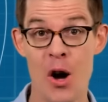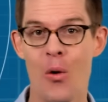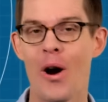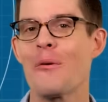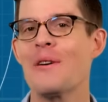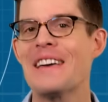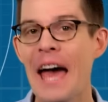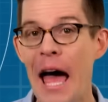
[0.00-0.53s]

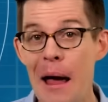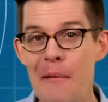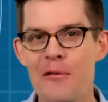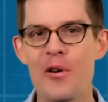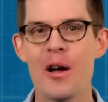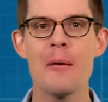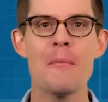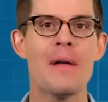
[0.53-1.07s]
where we came
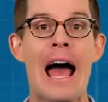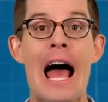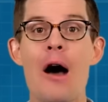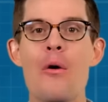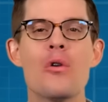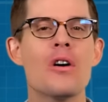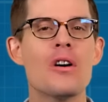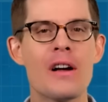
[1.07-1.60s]
from,
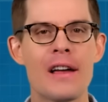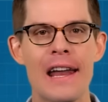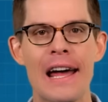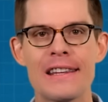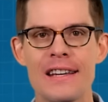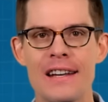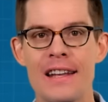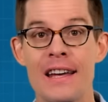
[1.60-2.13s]
how we're all
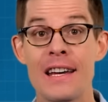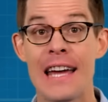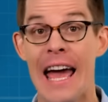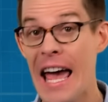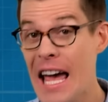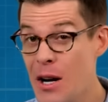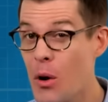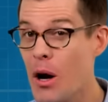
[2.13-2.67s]
connected,
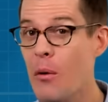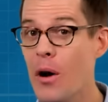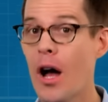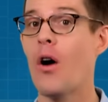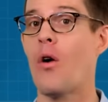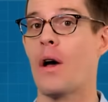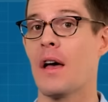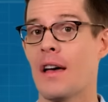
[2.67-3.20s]
and where we're
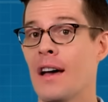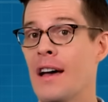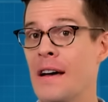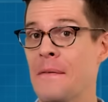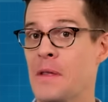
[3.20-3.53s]
going.